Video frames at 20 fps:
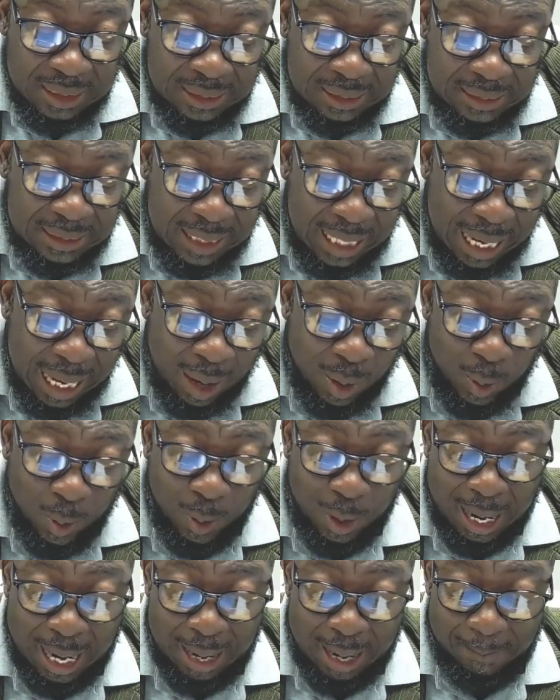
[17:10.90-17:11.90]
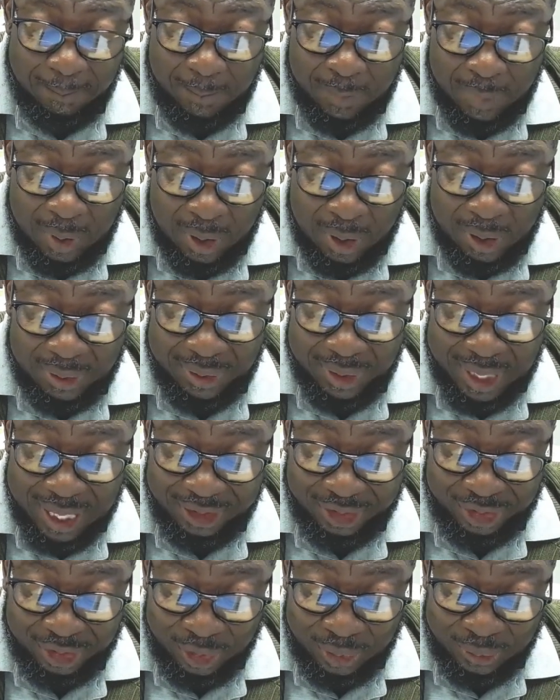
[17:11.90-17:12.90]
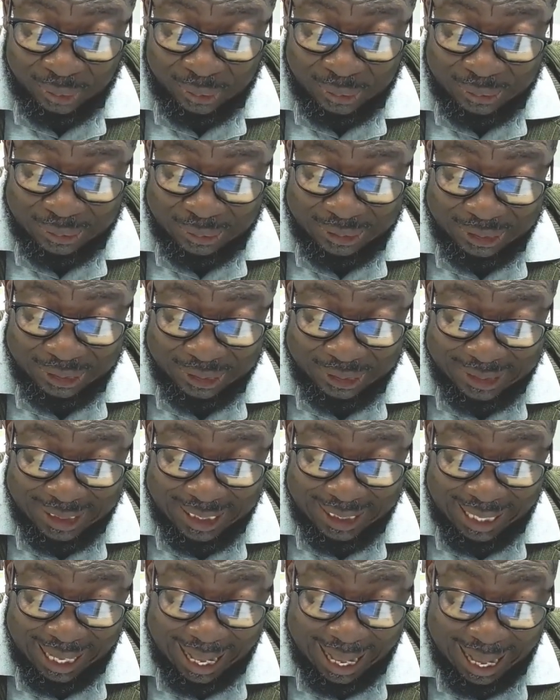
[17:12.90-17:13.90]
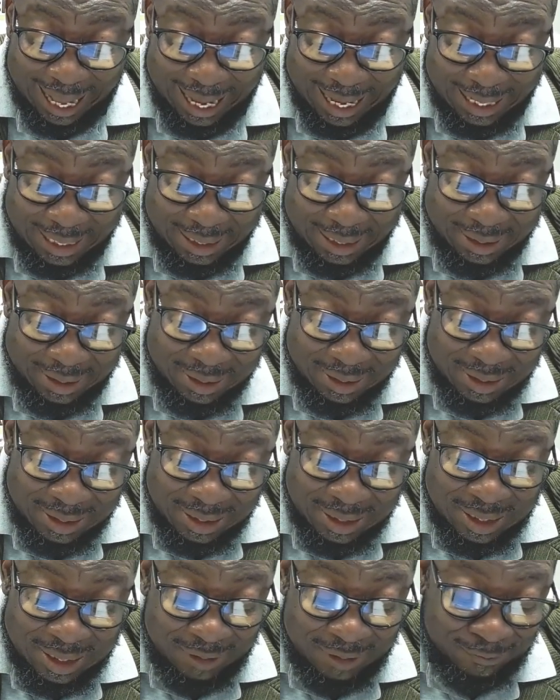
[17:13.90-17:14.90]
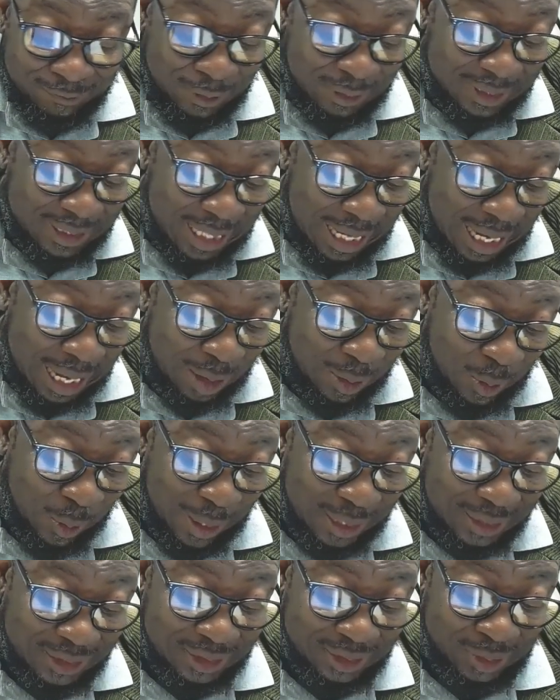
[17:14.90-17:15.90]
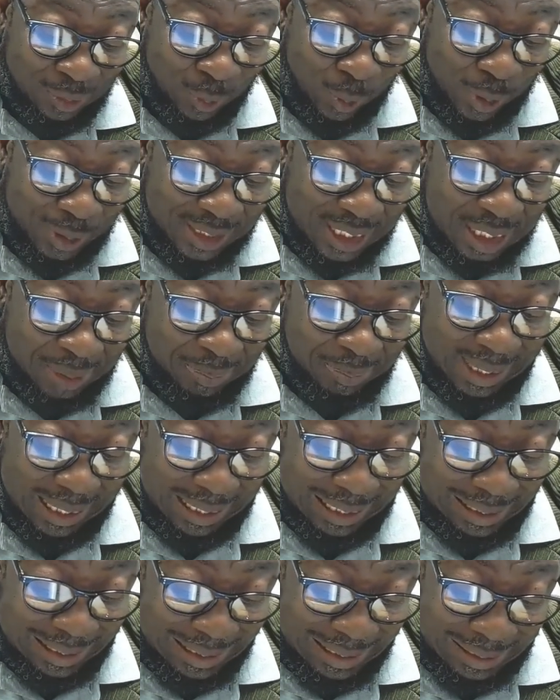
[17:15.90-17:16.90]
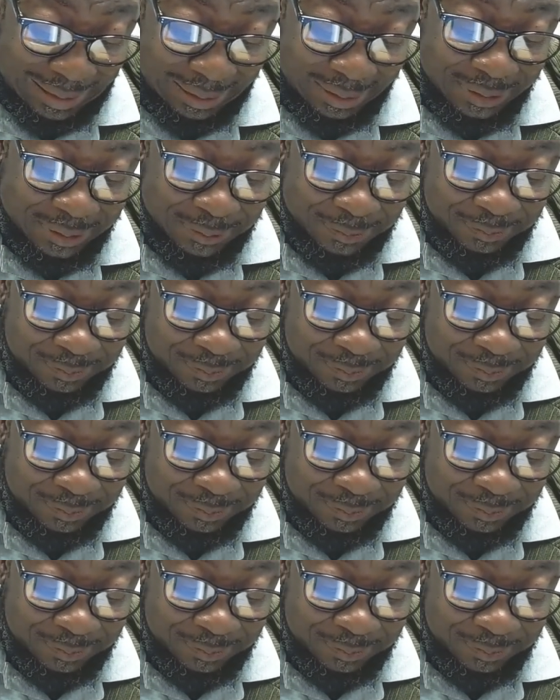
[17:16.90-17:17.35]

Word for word: Thou art more righteous than I, for thou hast rewarded me good,